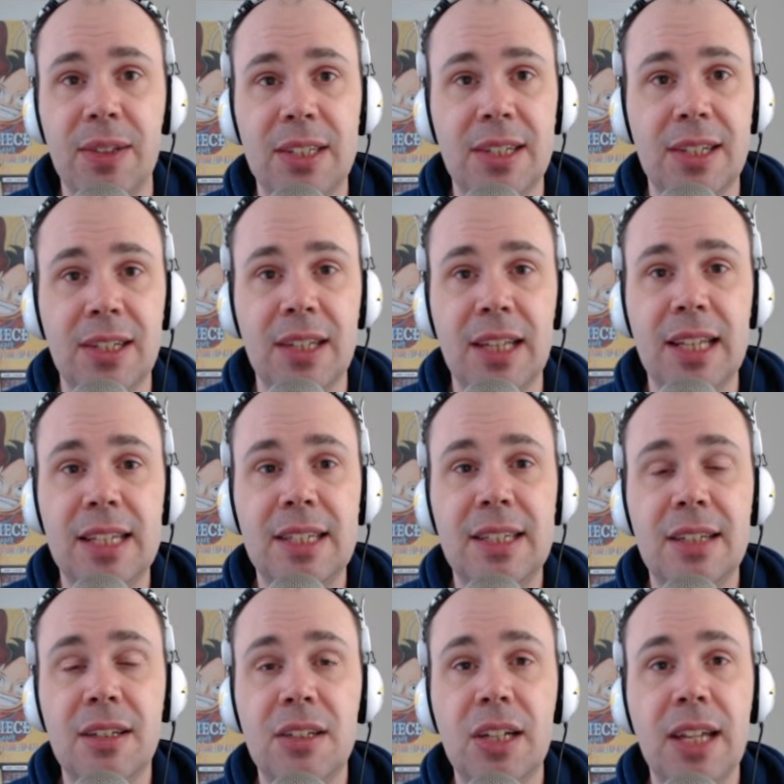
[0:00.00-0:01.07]
So let's
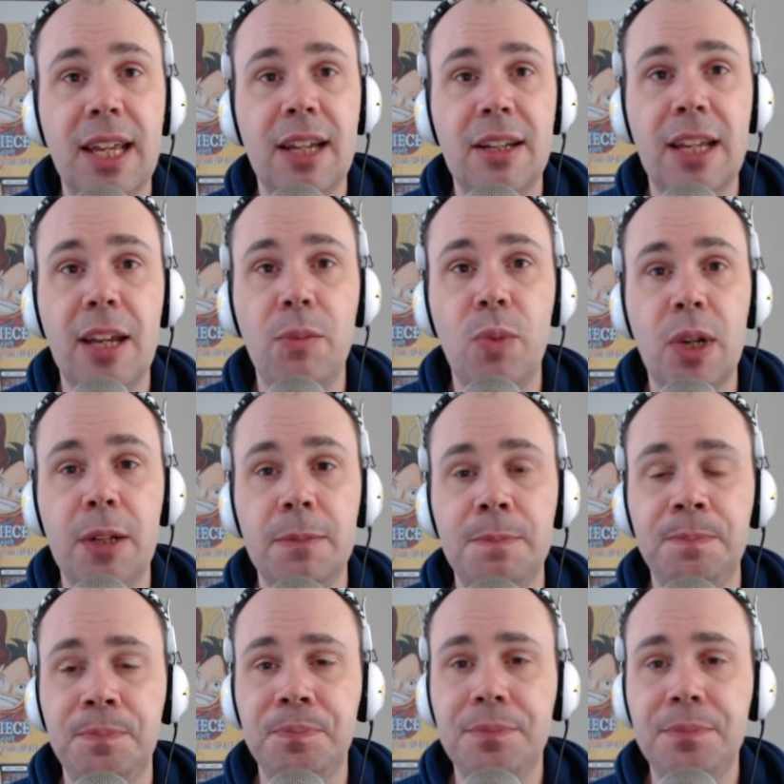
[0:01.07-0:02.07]
check out game 1.